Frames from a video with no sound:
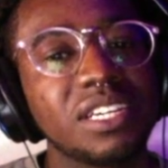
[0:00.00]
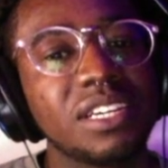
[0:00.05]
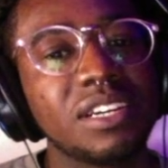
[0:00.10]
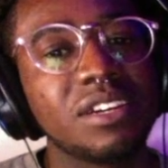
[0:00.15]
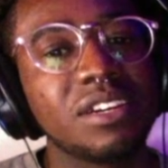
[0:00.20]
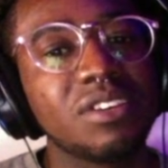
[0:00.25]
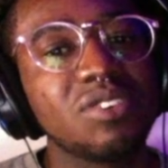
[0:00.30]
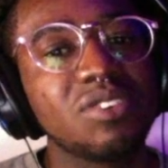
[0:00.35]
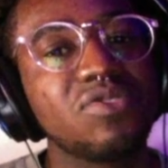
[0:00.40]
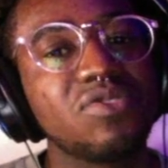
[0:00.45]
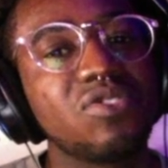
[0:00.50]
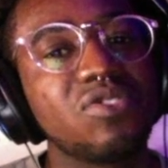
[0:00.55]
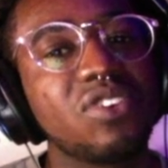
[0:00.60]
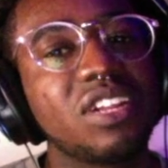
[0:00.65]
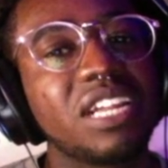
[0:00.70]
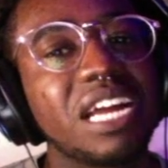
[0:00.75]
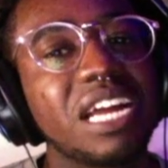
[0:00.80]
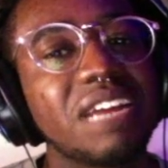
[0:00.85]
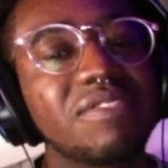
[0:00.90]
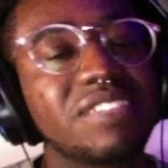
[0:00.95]
for a
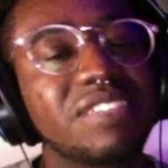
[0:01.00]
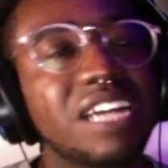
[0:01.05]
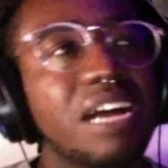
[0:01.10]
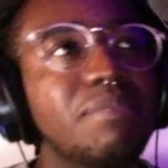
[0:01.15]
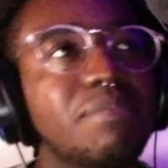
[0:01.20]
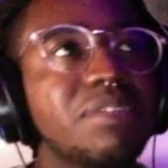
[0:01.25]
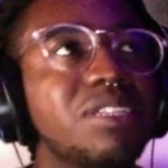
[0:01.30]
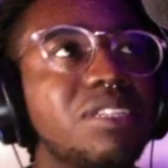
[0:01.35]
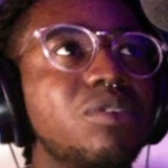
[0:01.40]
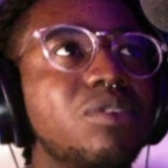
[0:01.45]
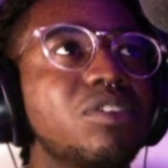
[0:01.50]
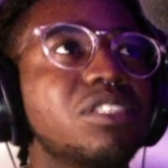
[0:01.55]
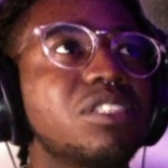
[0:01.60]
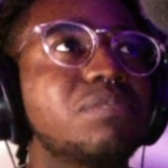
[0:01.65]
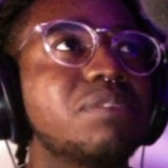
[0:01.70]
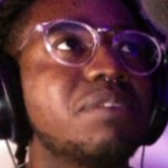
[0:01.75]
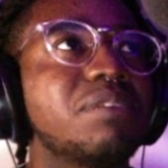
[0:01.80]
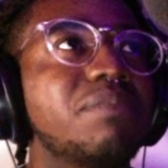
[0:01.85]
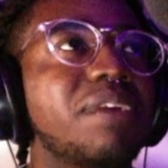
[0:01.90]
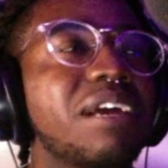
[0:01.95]
lifetime
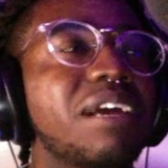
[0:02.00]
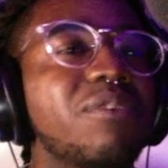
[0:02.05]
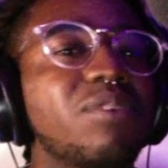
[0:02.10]
endorsement, man,